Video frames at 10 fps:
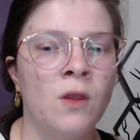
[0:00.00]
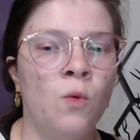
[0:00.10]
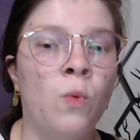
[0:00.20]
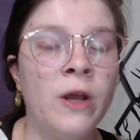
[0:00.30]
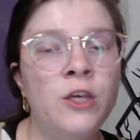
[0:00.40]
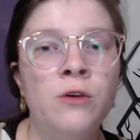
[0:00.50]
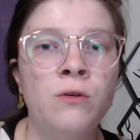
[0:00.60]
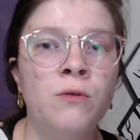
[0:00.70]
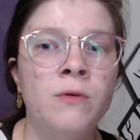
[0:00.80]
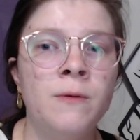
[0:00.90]
what
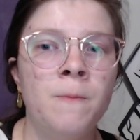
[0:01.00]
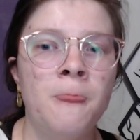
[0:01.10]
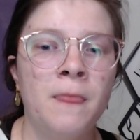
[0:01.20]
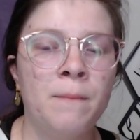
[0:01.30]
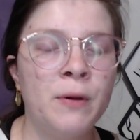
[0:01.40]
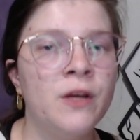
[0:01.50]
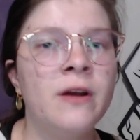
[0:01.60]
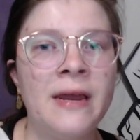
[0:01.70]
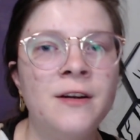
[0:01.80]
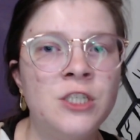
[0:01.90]
you put your
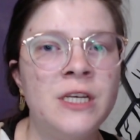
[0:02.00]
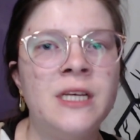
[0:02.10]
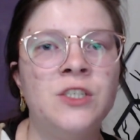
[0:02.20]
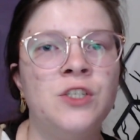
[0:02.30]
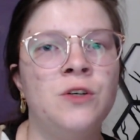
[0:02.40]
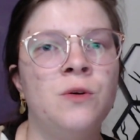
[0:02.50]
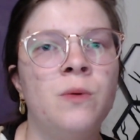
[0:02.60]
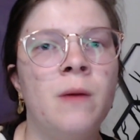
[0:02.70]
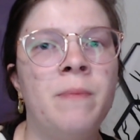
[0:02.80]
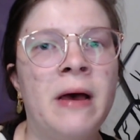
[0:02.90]
energy into,
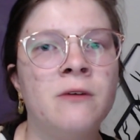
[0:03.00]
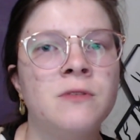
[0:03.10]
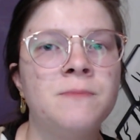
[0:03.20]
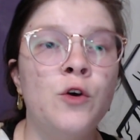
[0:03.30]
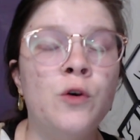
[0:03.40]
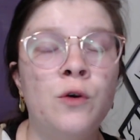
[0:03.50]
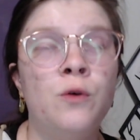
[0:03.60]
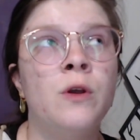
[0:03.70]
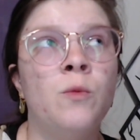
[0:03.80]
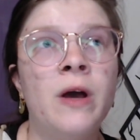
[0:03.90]
about
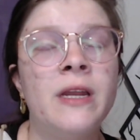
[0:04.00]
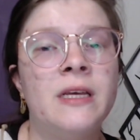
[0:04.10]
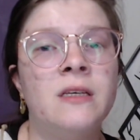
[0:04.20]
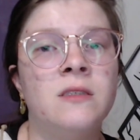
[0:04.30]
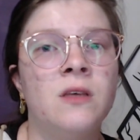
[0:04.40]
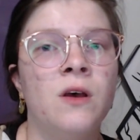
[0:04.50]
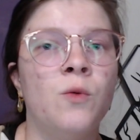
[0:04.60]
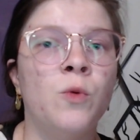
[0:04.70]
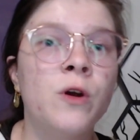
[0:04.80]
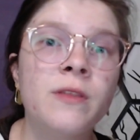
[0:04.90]
who and what is
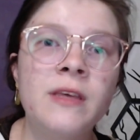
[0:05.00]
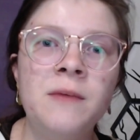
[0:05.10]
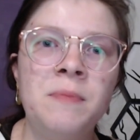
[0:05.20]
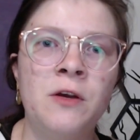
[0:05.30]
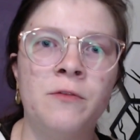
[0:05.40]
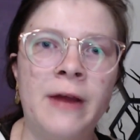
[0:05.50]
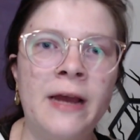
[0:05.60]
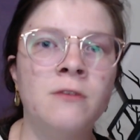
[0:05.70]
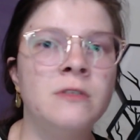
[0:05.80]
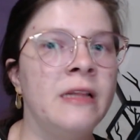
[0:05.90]
worth keeping
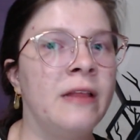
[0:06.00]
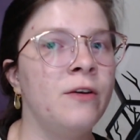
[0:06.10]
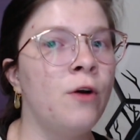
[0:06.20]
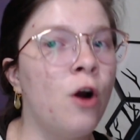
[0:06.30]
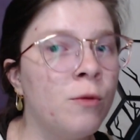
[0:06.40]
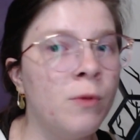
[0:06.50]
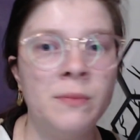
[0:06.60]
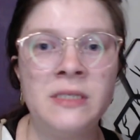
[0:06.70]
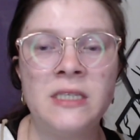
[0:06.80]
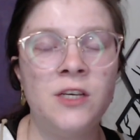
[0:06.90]
around, and that there are
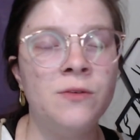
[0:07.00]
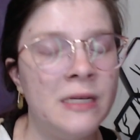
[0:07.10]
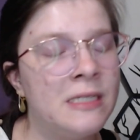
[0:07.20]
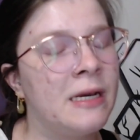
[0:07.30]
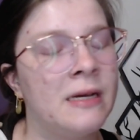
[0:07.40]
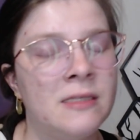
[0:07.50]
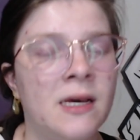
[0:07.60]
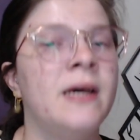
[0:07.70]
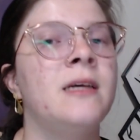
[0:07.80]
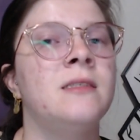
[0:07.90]
moments that you need to cut
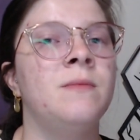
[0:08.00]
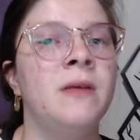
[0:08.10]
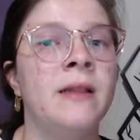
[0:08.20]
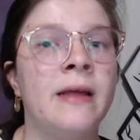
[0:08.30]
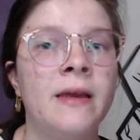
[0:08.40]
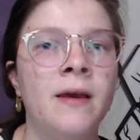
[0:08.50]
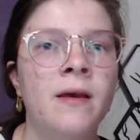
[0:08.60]
ties and be like,